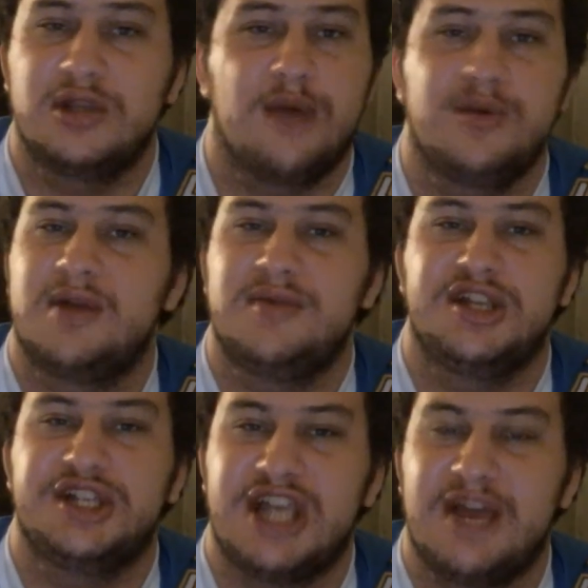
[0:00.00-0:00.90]
WWE
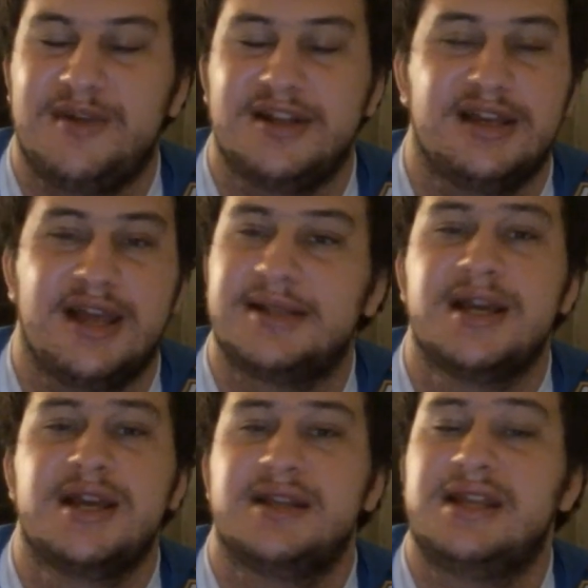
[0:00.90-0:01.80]
champion against
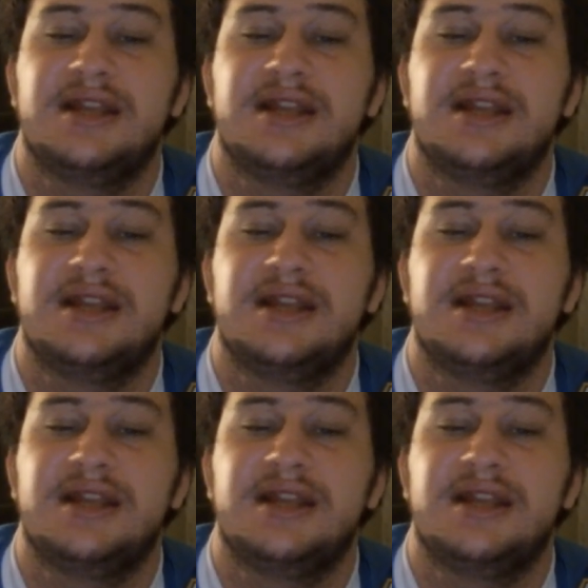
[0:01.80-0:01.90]
the